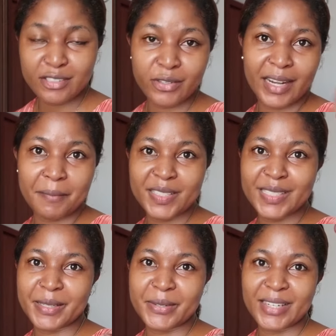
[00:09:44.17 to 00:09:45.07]
So let me
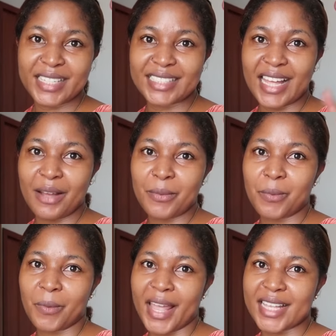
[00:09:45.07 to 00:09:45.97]
see you
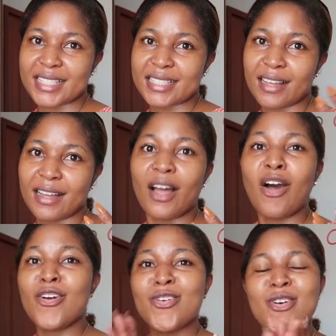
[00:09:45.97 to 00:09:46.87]
later as
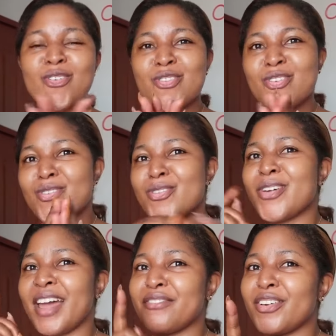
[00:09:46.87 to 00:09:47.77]

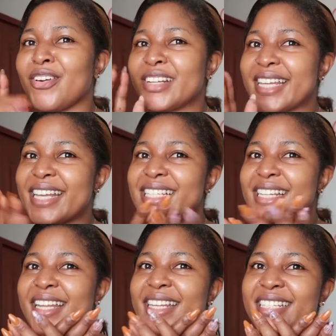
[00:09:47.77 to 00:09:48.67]
I forgot,
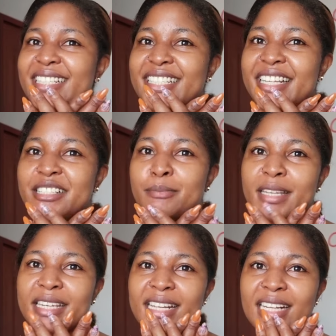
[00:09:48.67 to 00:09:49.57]
yesterday I did change my
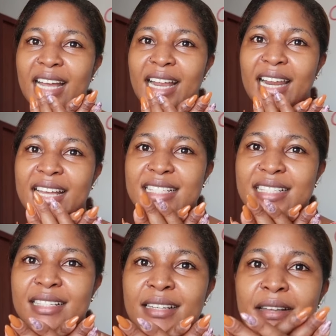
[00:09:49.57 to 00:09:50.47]
nail colors.
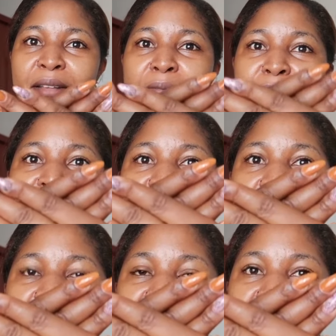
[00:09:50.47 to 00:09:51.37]

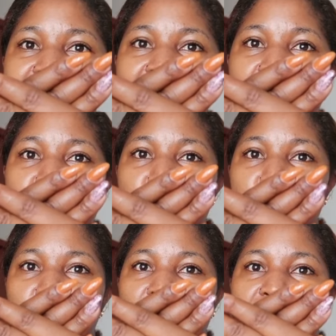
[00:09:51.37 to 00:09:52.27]
I had a
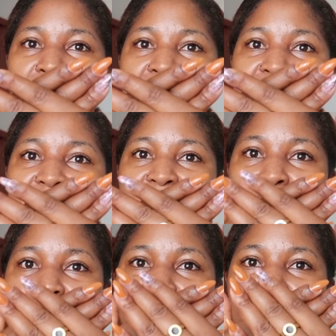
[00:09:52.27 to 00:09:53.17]
nude one, a
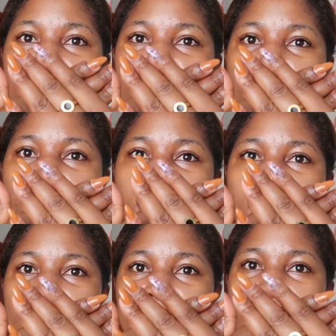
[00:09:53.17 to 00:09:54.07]
very nude
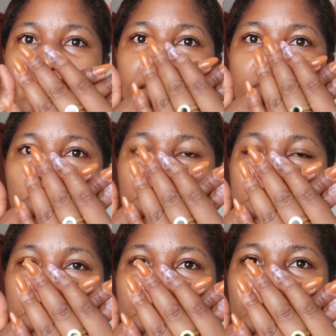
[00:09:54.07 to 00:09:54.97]
color, but
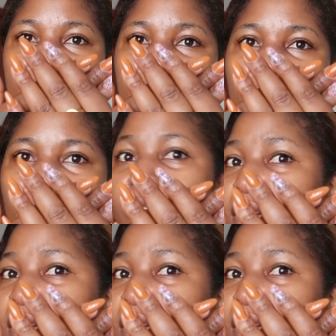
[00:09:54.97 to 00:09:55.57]
today, or